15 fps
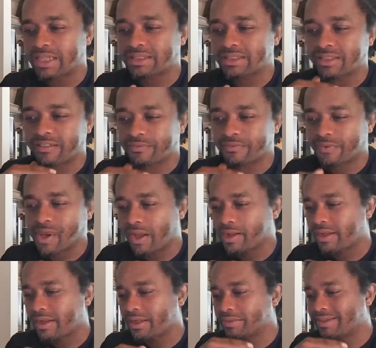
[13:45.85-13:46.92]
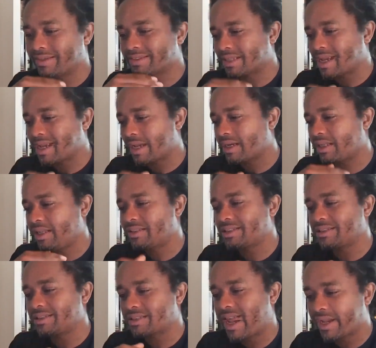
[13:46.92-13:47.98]
defined, it is not an easy
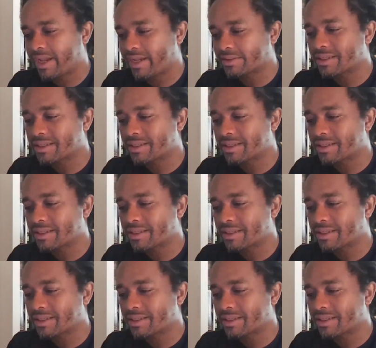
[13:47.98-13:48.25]
task